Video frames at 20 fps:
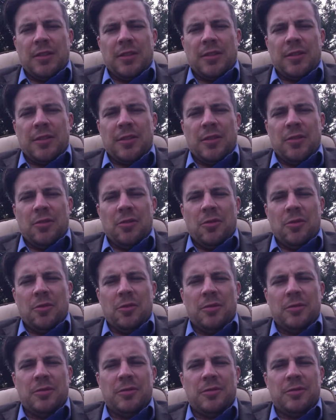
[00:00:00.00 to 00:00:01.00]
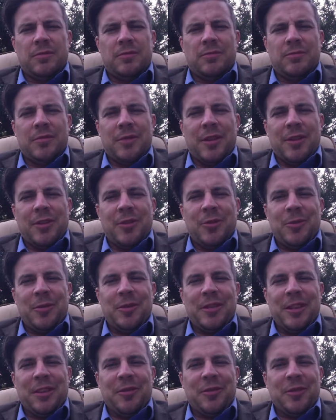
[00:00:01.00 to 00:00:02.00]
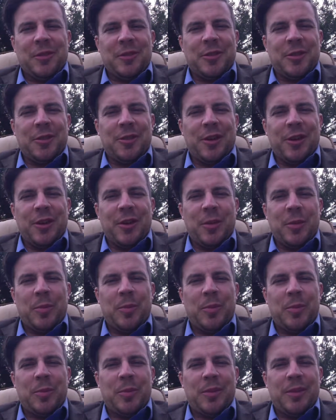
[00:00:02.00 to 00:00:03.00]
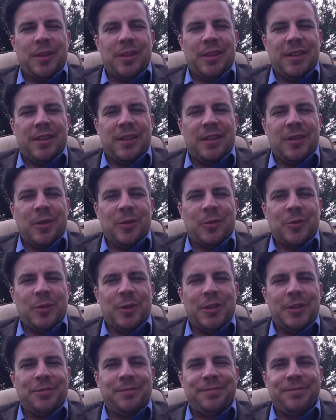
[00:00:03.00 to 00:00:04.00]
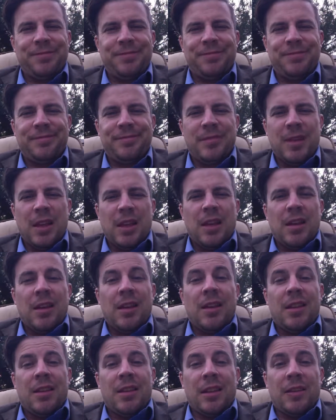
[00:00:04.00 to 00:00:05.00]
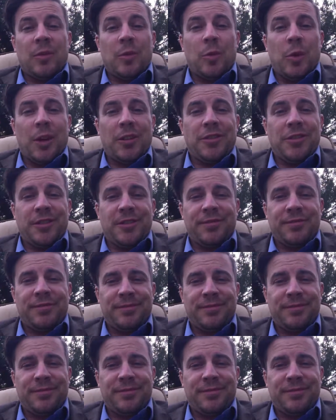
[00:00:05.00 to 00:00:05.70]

This is a new endeavor, so I hope it goes well. Thanks for watching.